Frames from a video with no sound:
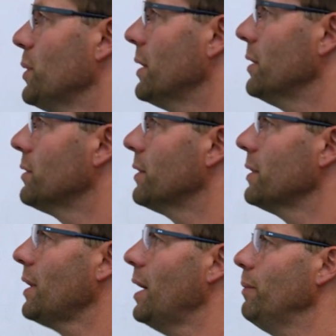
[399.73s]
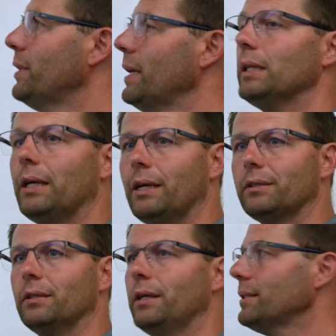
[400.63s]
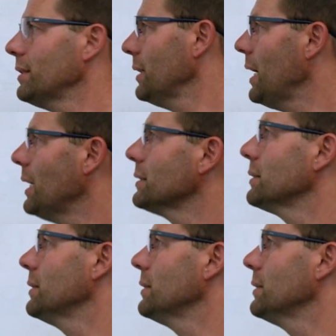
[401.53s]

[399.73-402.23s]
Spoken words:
because the time would get less and less and less.